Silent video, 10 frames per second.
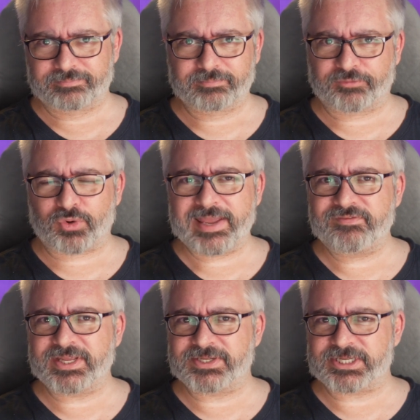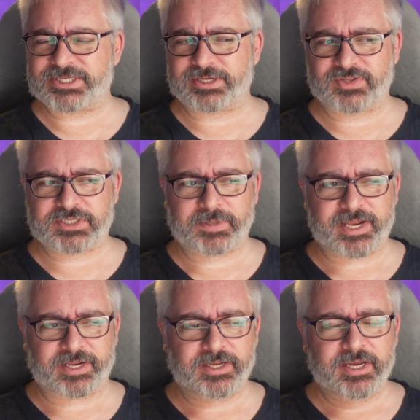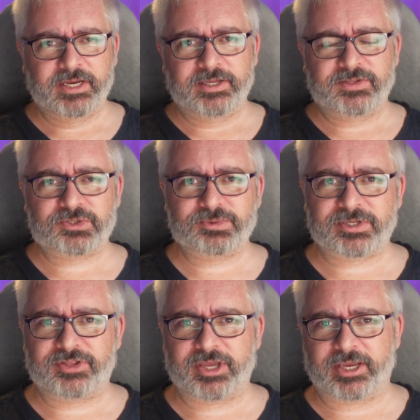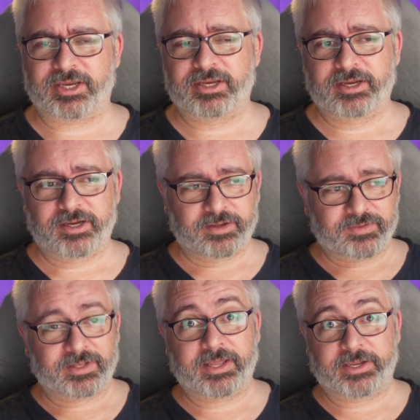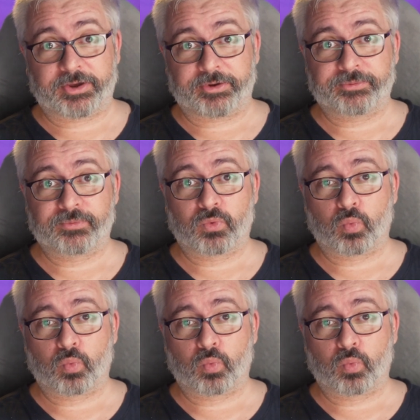before I even existed on this planet. This was a thing that Lego